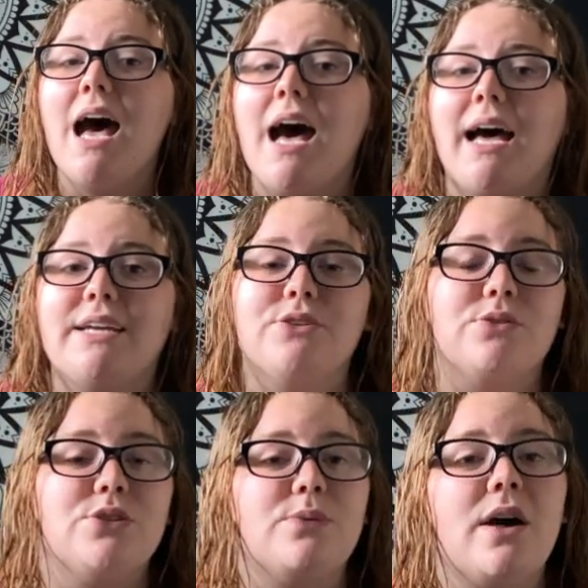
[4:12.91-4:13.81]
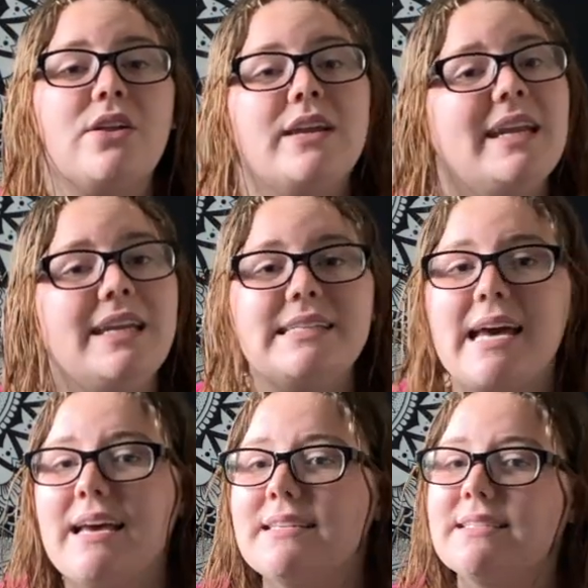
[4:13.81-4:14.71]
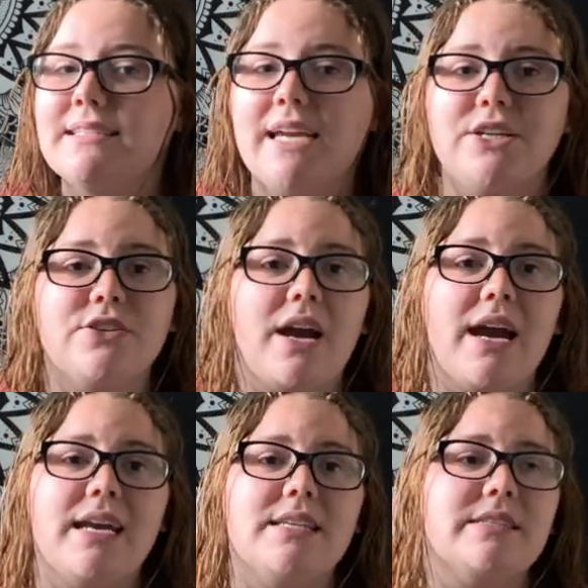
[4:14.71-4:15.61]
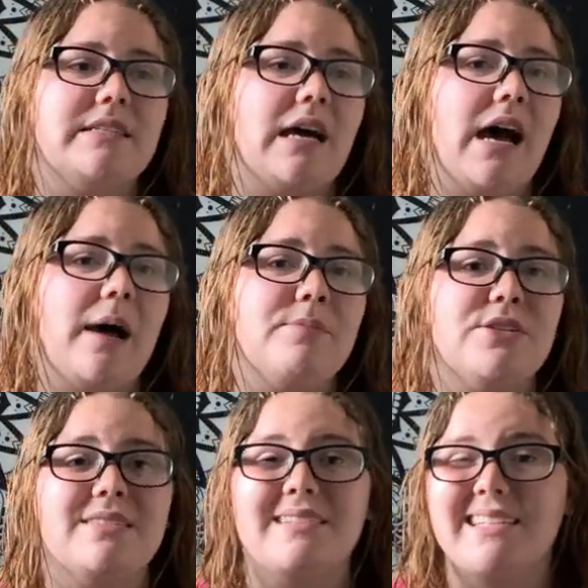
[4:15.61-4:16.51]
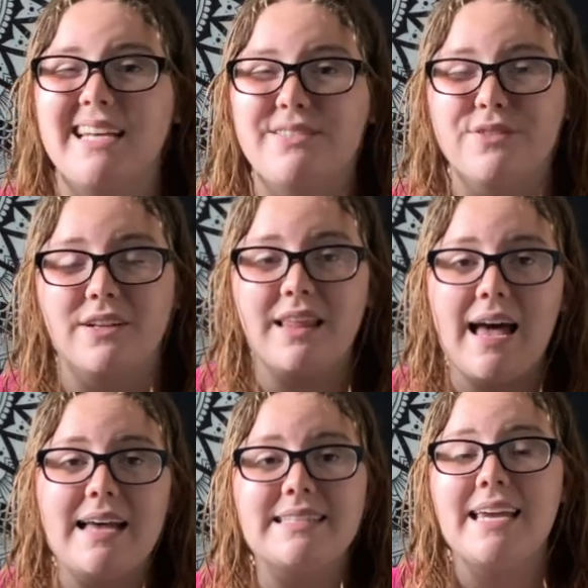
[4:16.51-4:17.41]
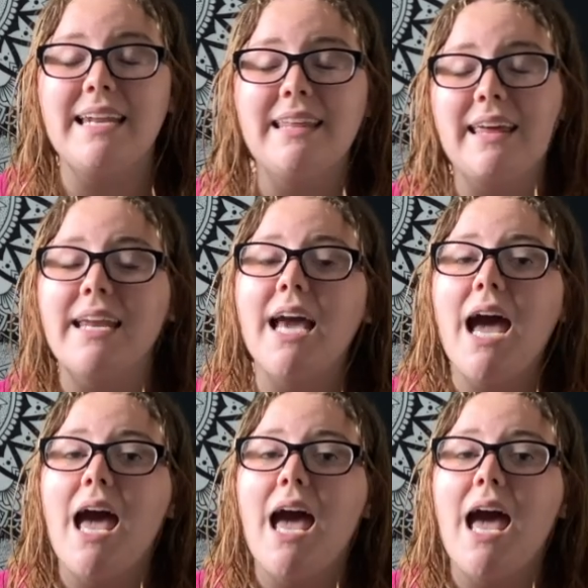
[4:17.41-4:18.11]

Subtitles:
I don't do well on any tests, standardized, just a test for a class, anything.